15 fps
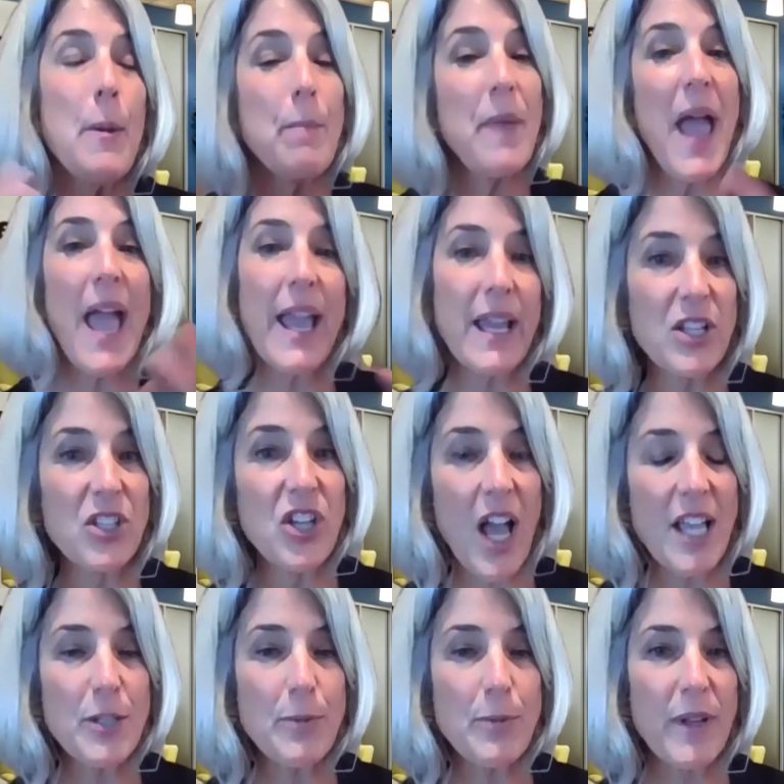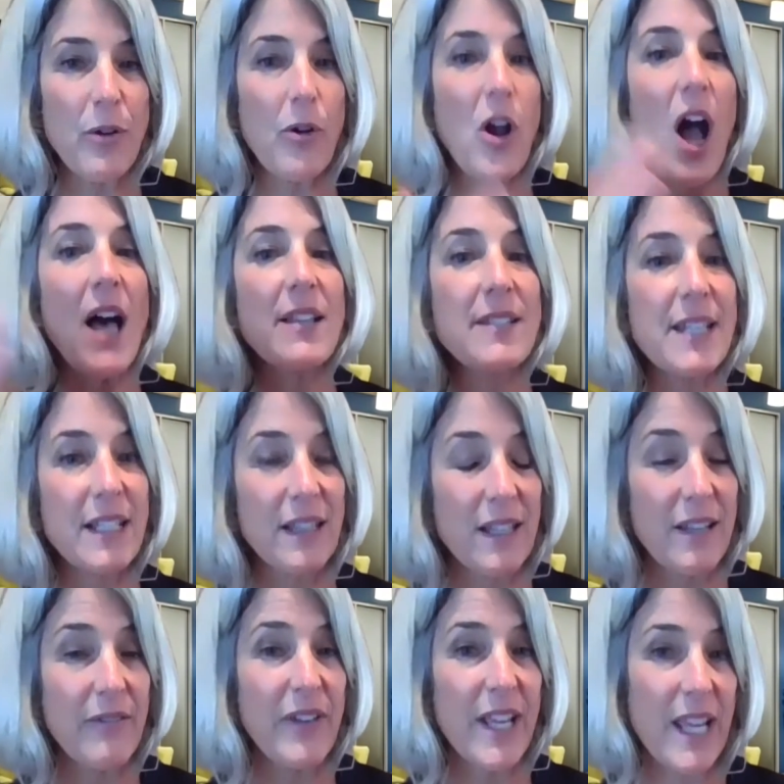pay adjustment or a costing of
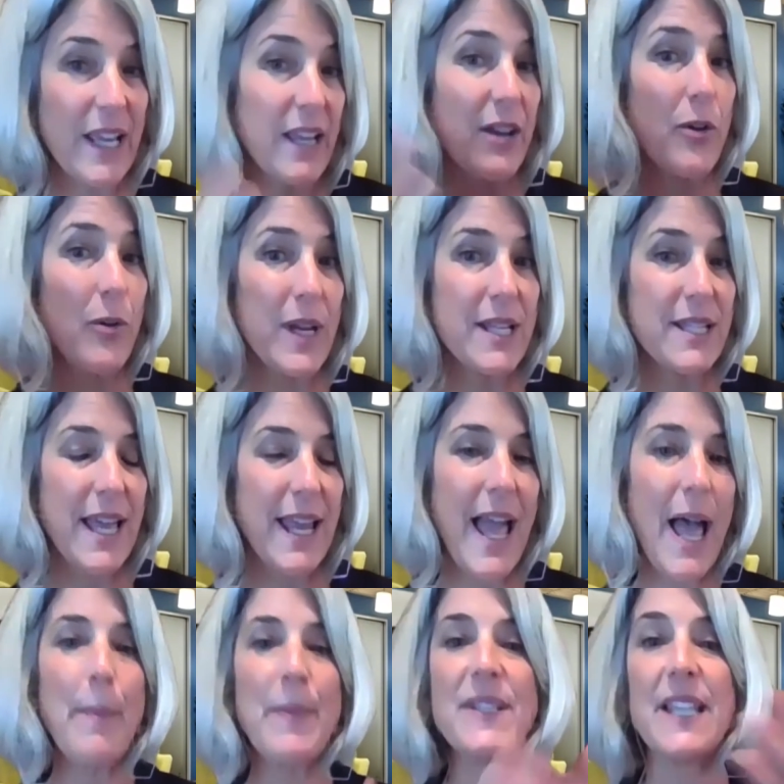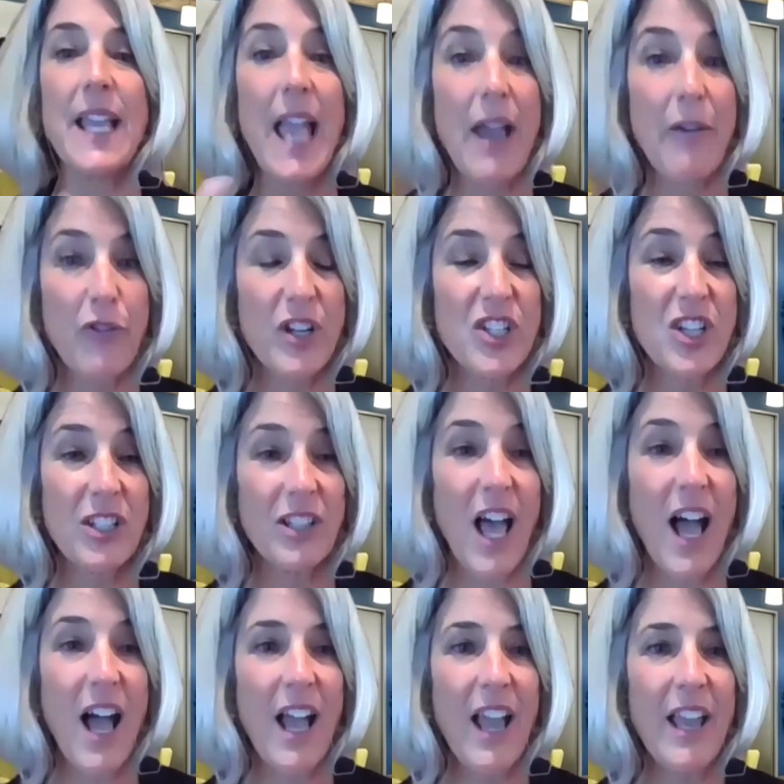living increase that happens, say, every
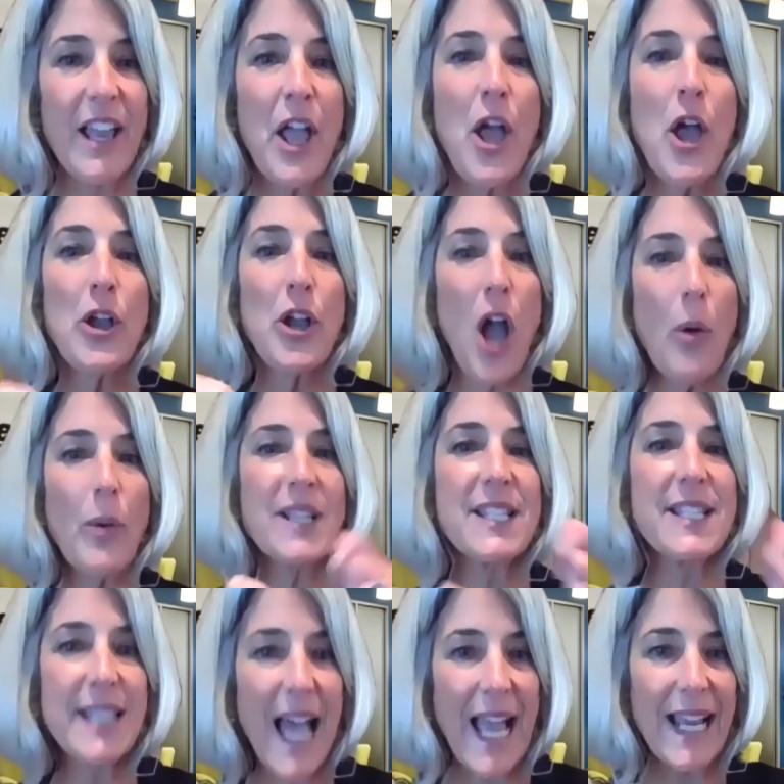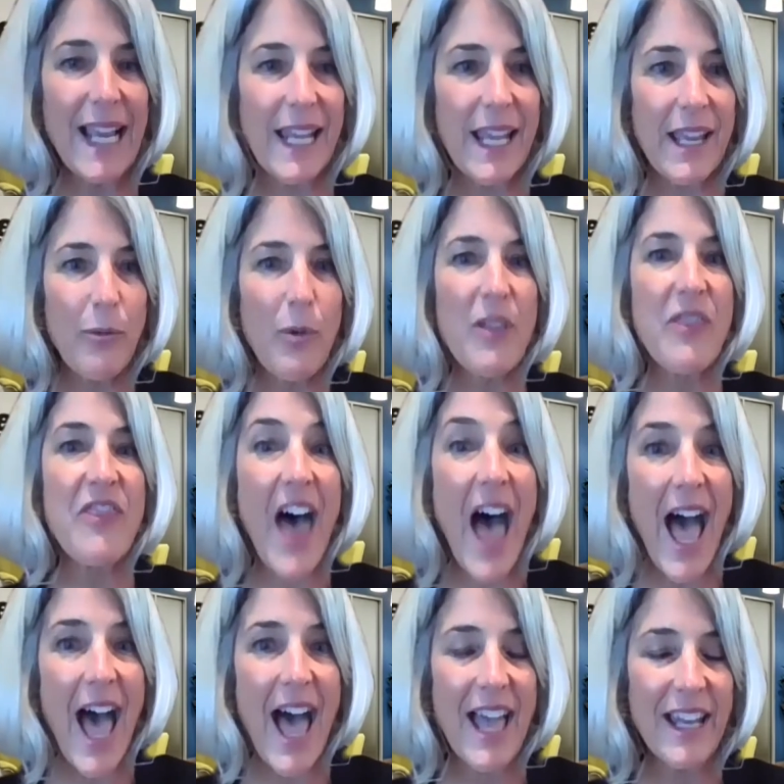July, coincide it with
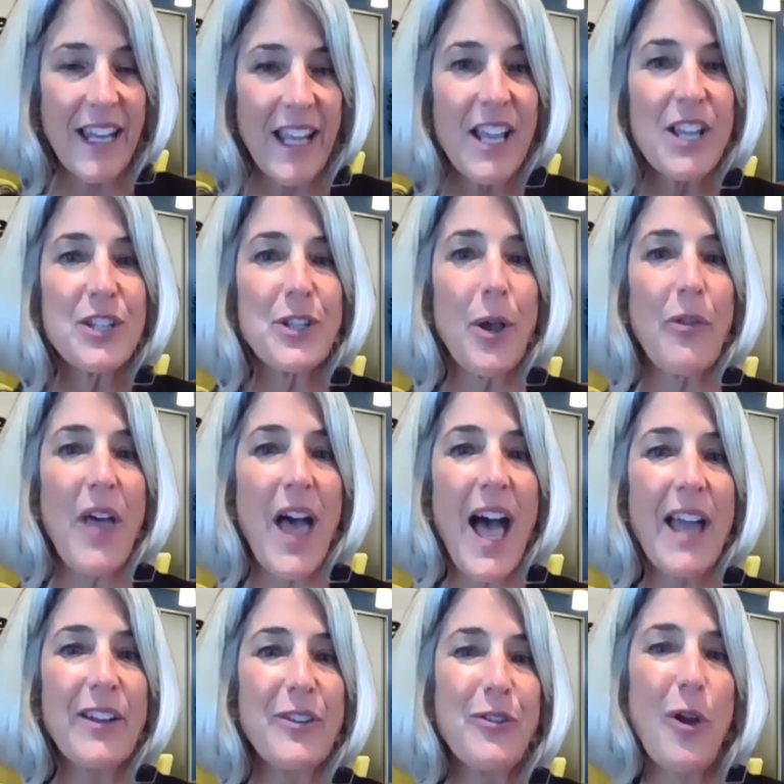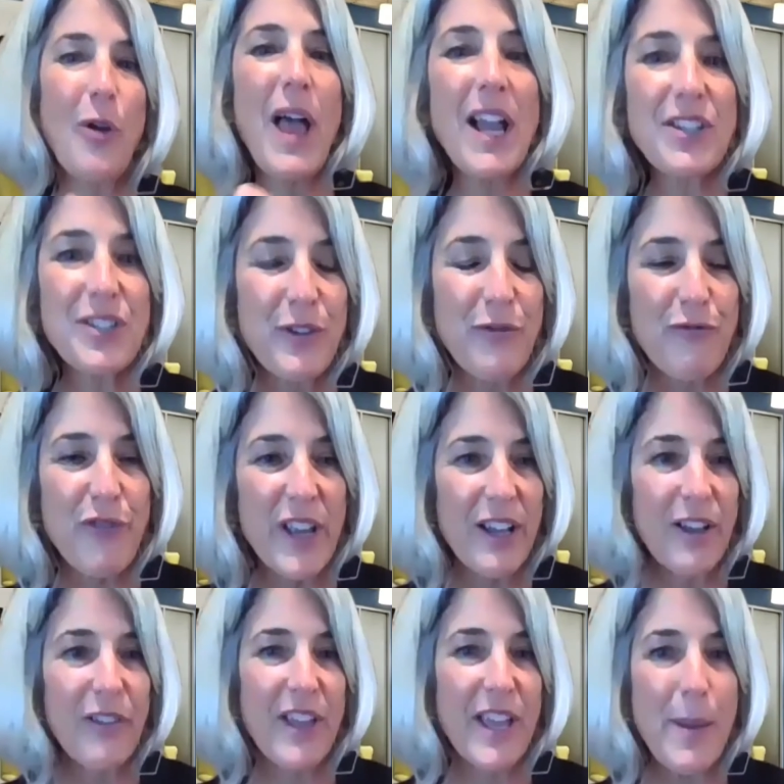that so that you don't actually
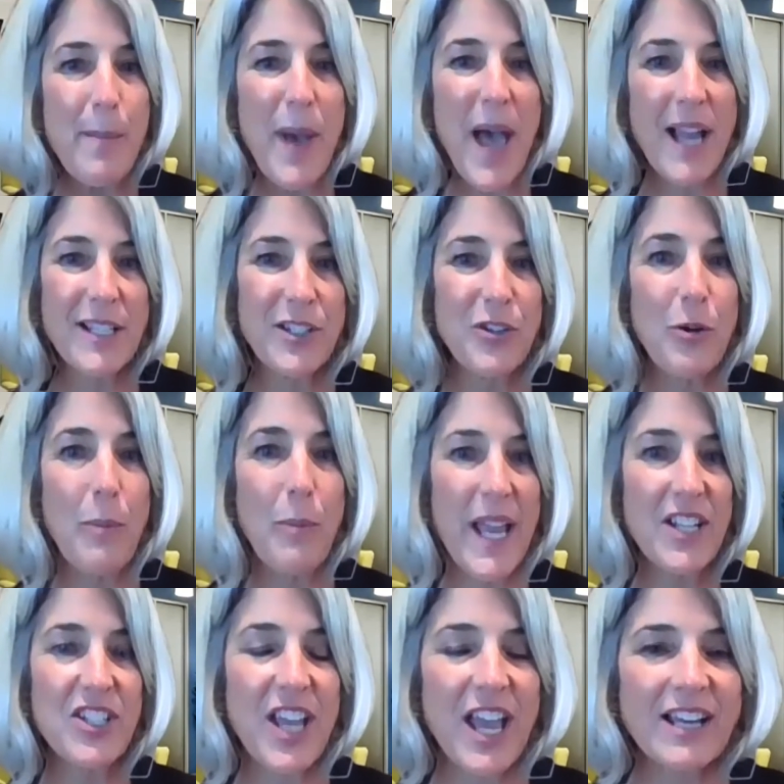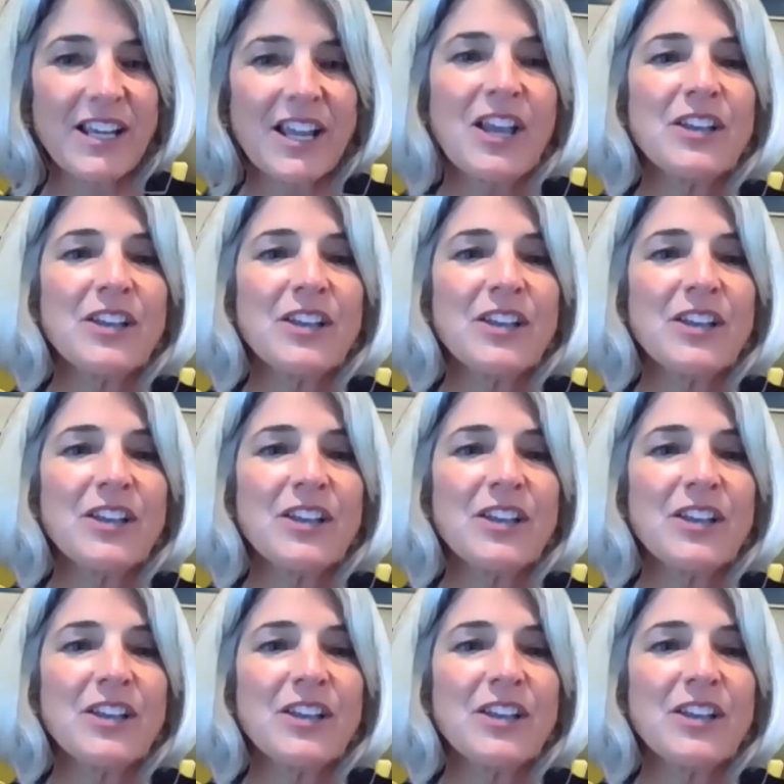feel the impact in your paycheck.